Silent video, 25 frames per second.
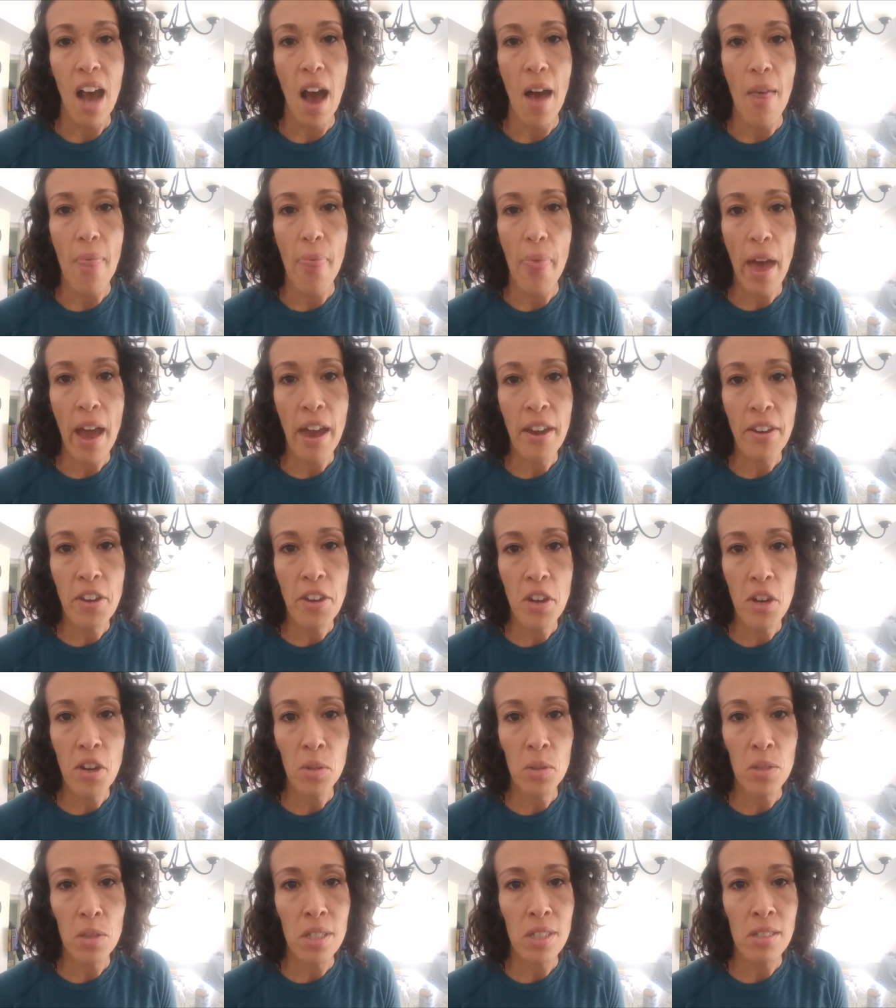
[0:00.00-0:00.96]
On that
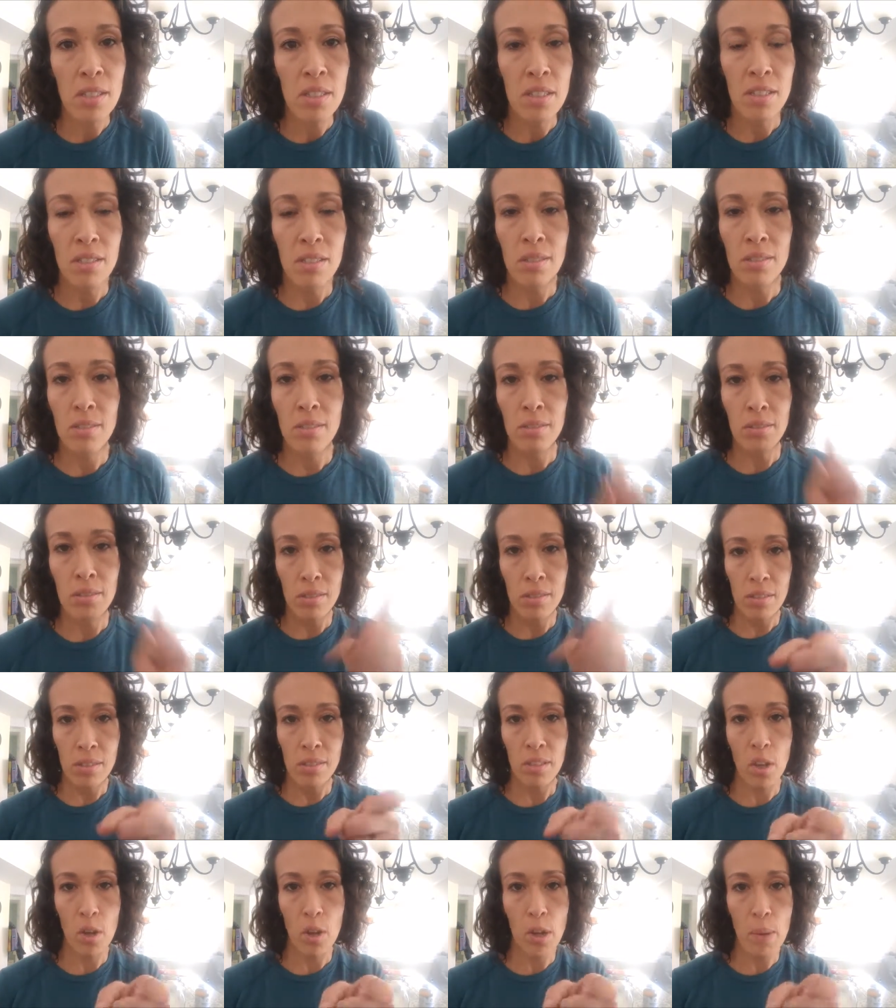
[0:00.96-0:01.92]
note,
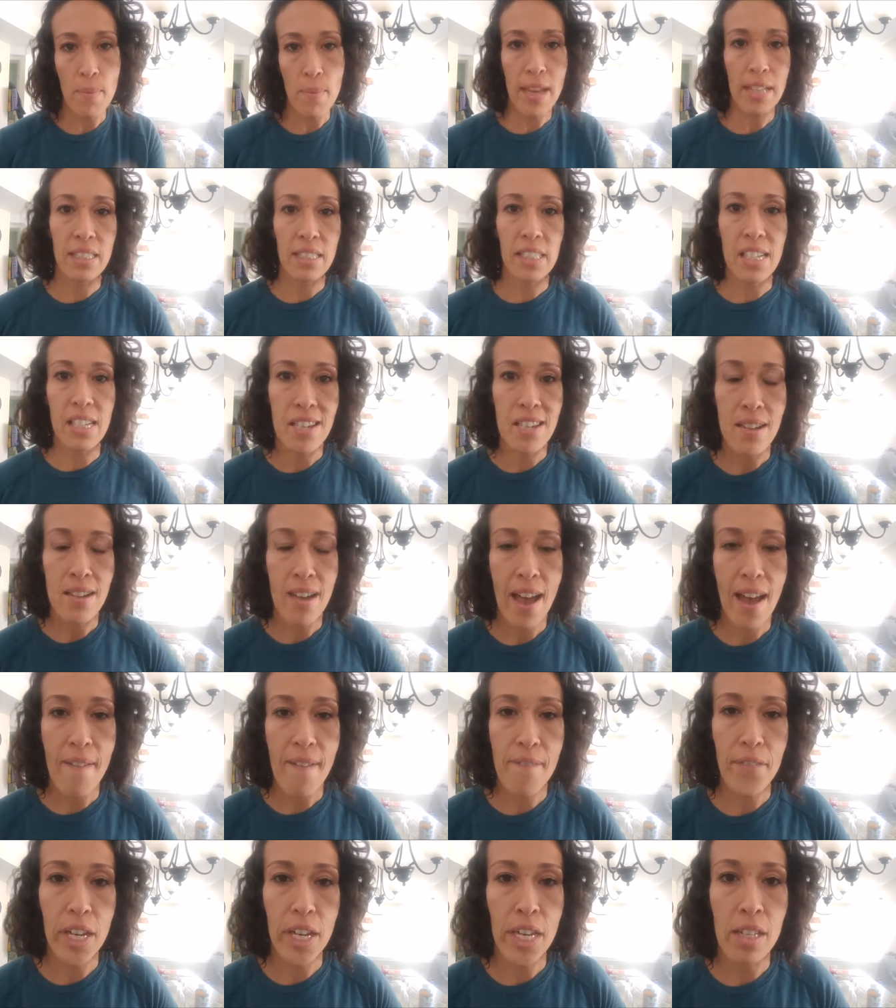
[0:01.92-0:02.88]
go get messy,
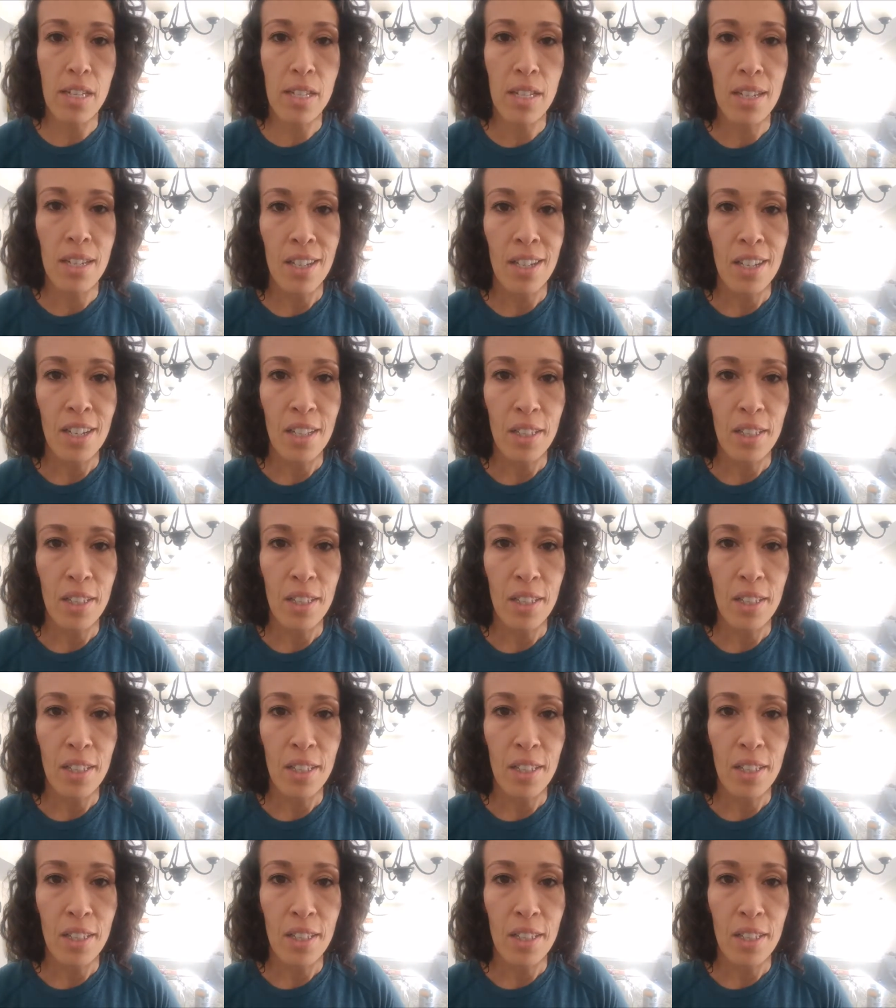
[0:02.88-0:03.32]
have fun,